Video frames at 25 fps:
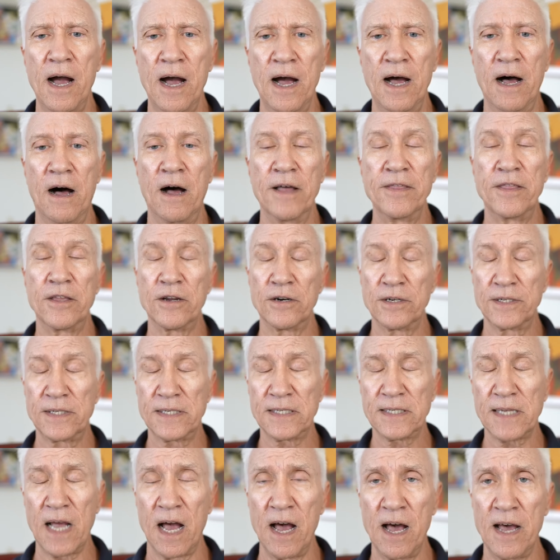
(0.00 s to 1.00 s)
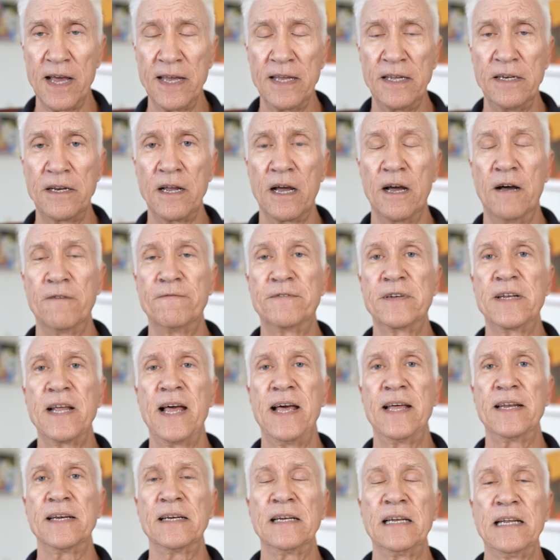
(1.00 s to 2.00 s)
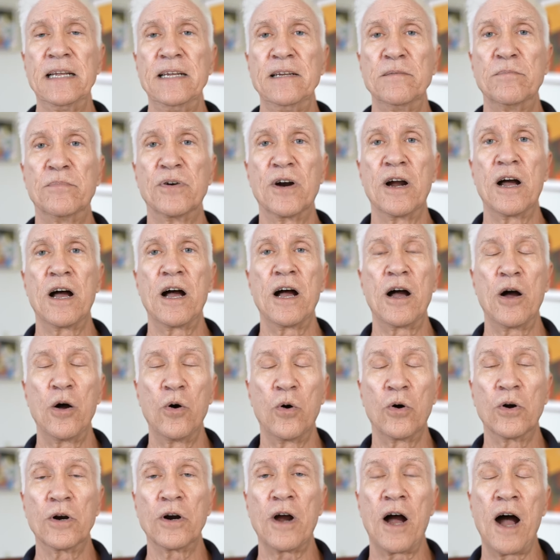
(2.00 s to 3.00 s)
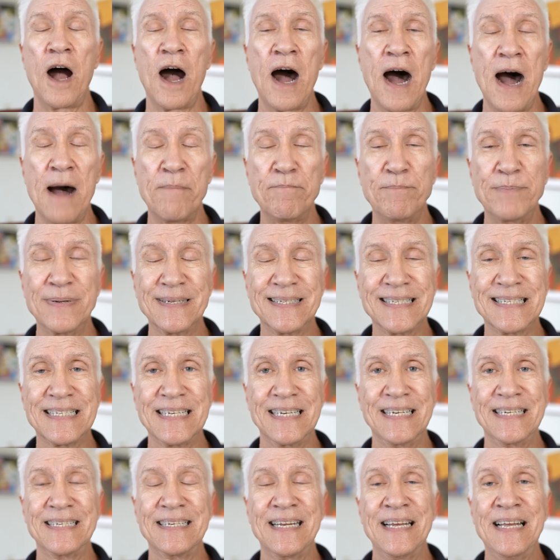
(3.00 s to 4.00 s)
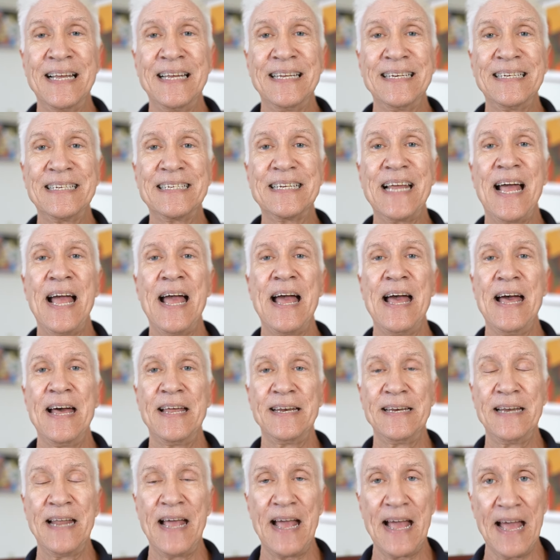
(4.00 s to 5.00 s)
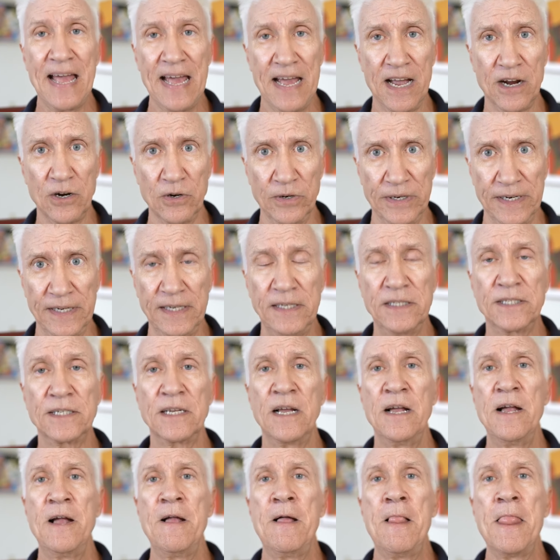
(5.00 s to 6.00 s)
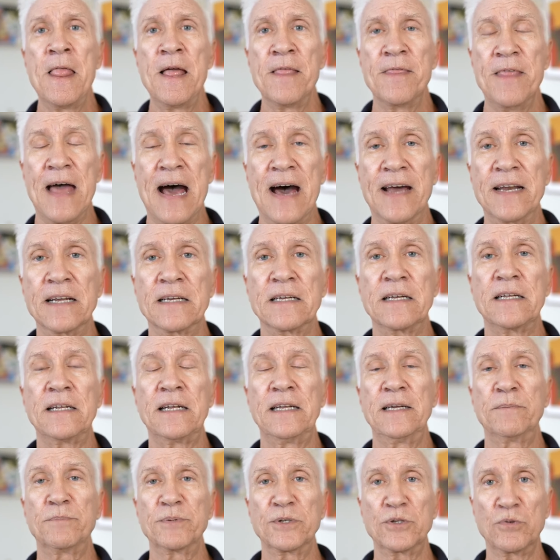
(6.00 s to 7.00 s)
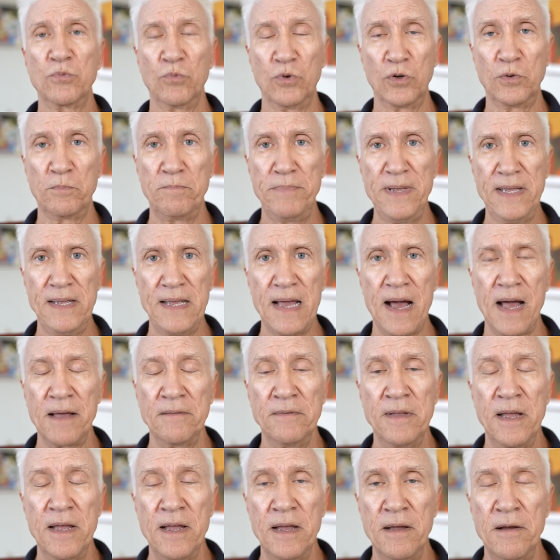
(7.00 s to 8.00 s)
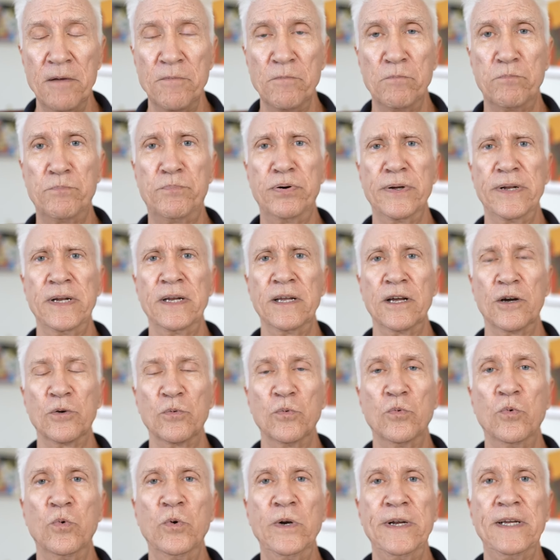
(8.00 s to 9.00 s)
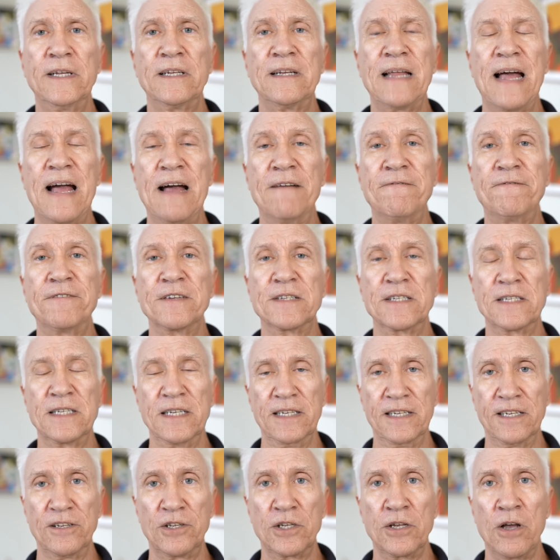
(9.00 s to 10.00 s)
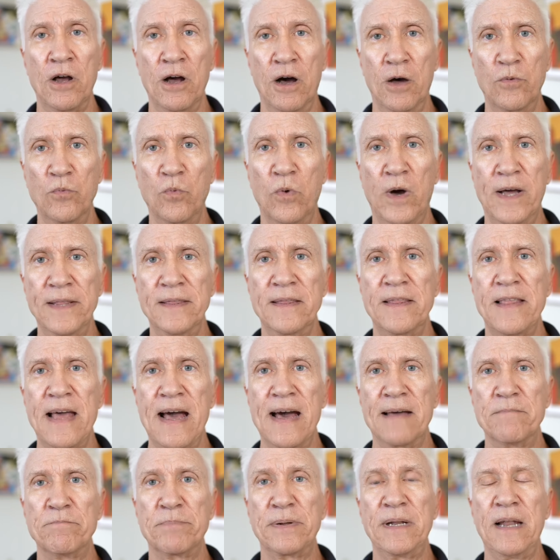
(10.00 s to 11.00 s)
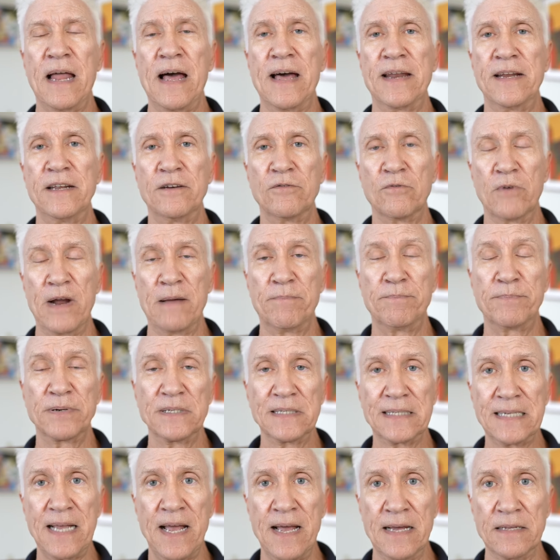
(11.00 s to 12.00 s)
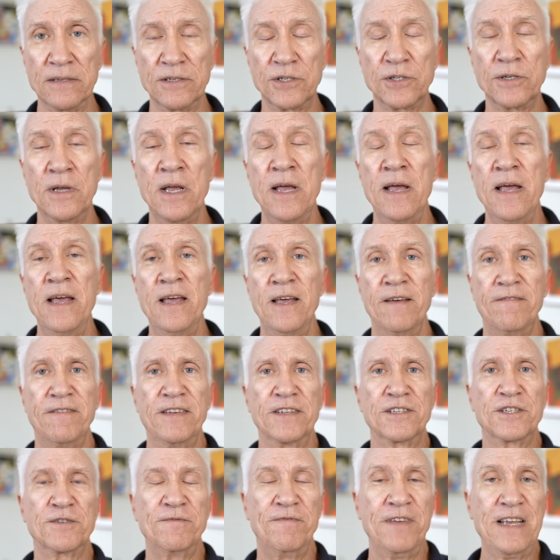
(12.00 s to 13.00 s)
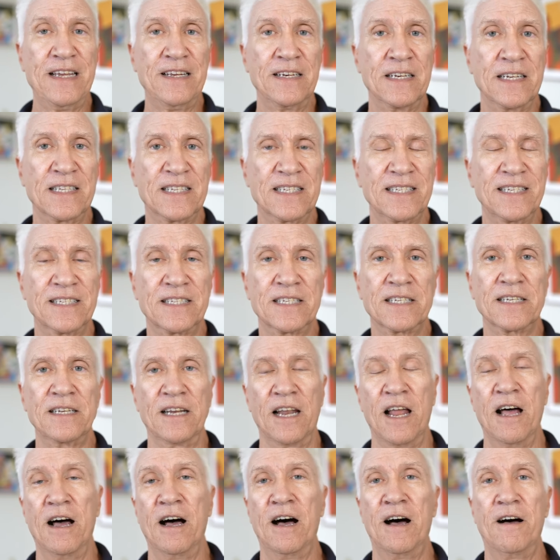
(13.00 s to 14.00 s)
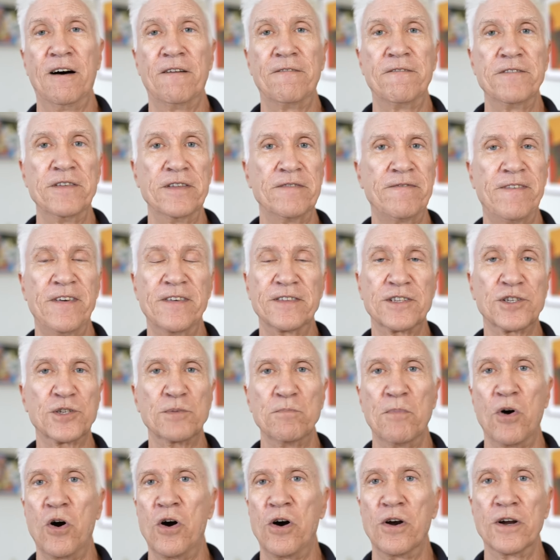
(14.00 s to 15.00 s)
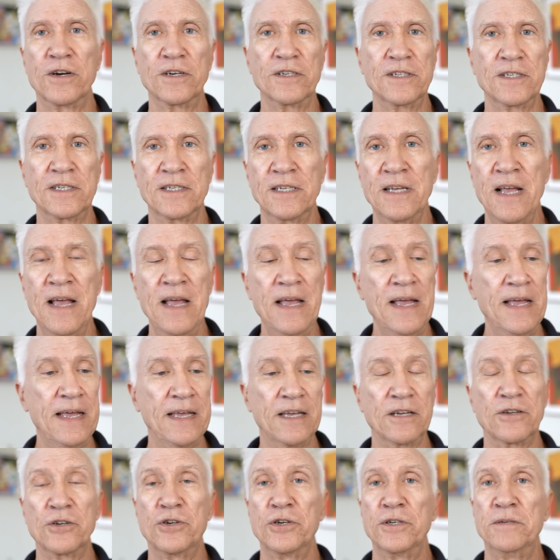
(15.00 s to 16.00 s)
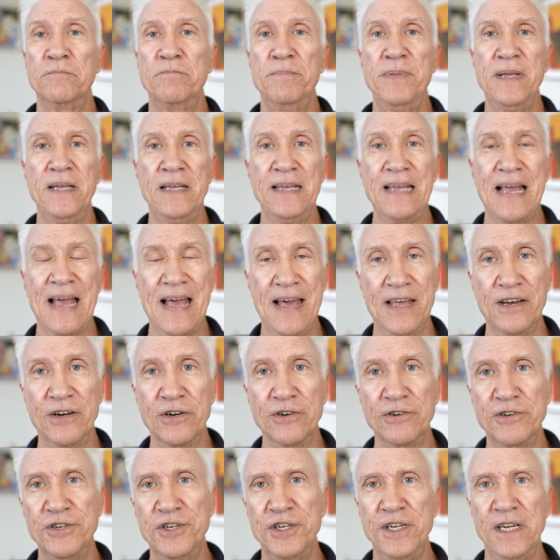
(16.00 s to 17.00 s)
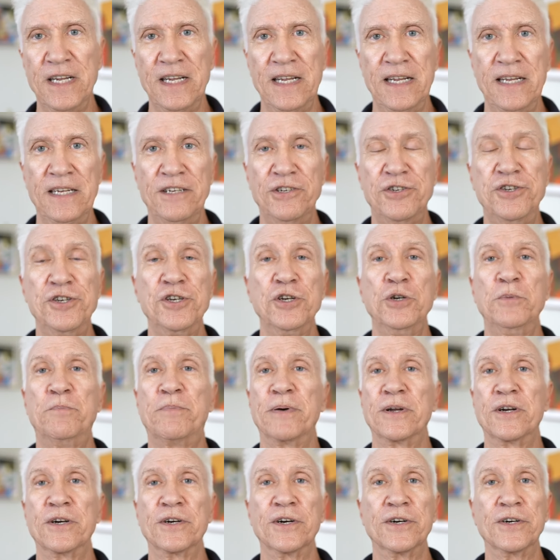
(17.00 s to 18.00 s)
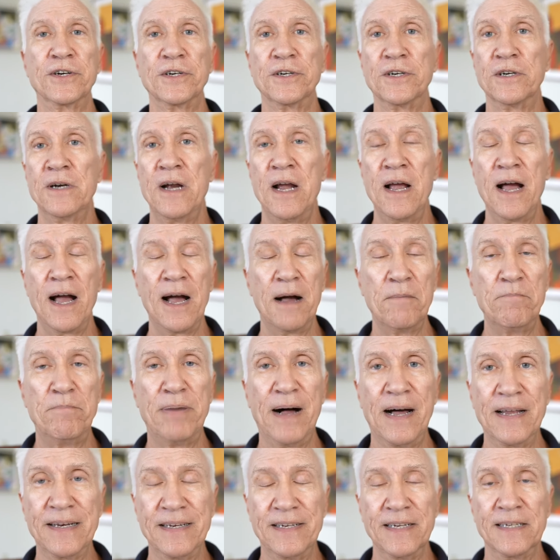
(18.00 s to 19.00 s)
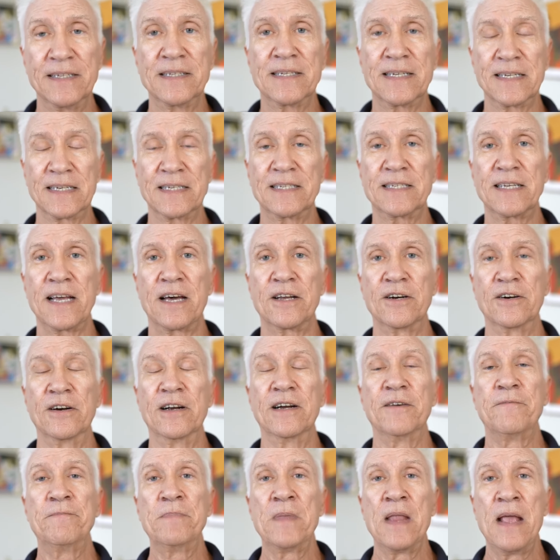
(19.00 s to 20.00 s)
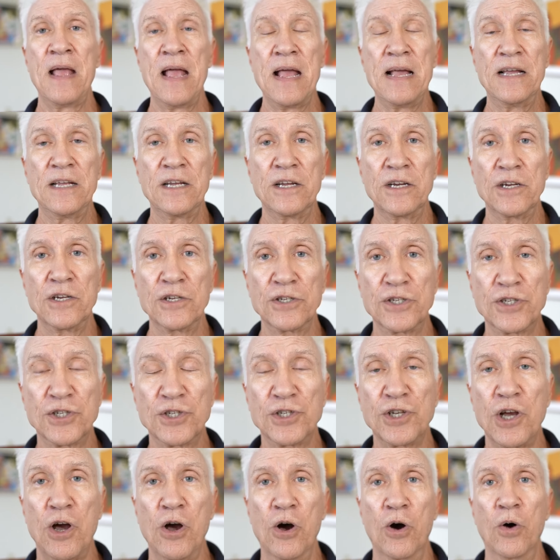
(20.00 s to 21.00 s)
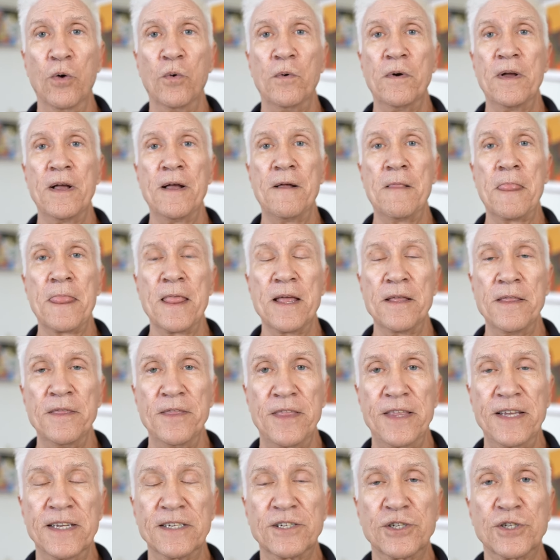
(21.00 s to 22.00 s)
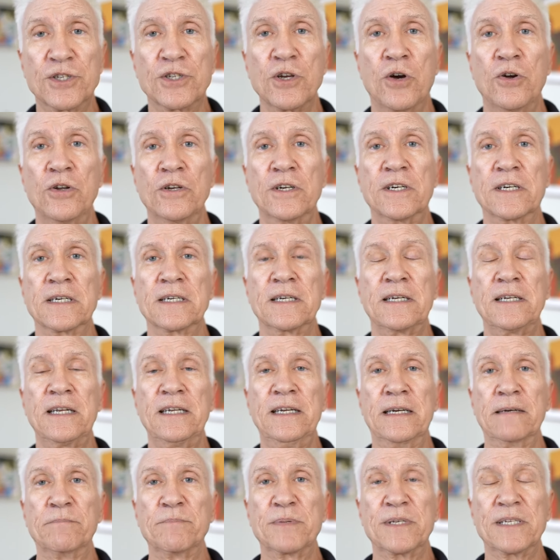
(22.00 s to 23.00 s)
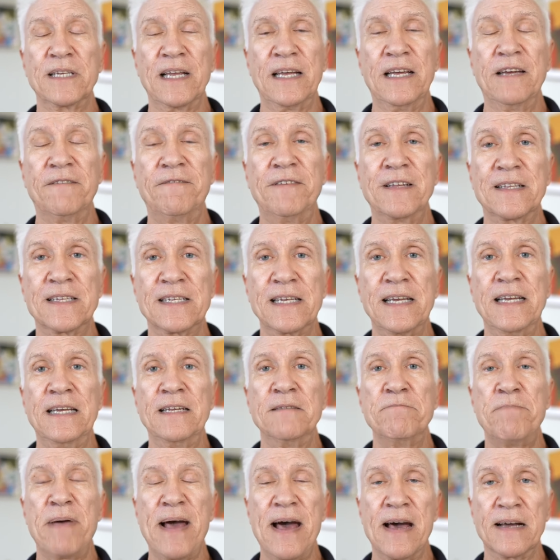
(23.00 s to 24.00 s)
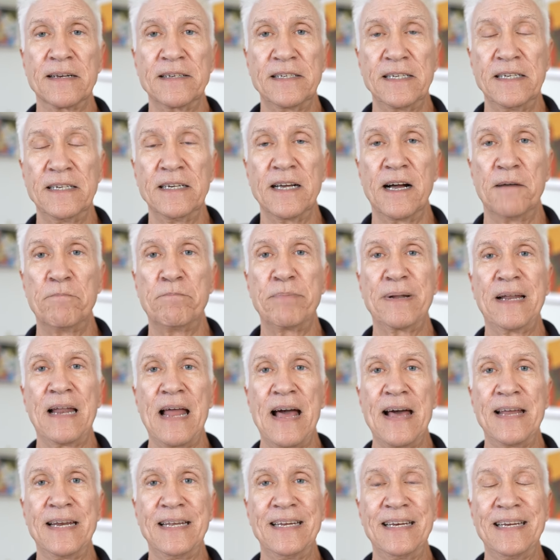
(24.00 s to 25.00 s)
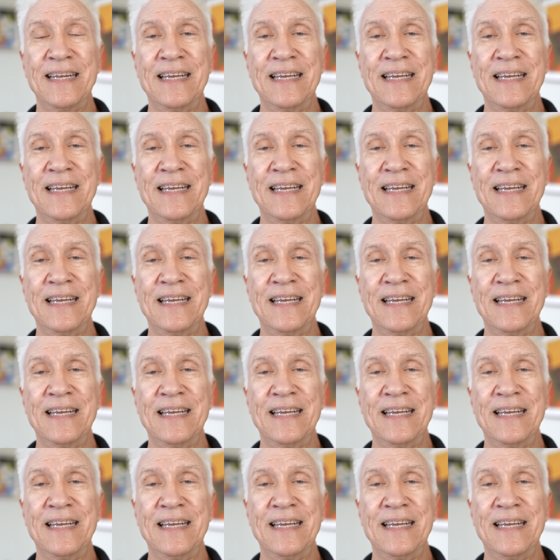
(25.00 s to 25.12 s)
other side of 10 Libra or opposite 10 Aries, that eclipse will be putting a real emphasis on what that planet represents. If it's Venus, it's love. If it's Mars, it could be energy, Jupiter, abundance, etc. So, this solar eclipse, if it's impacting a planet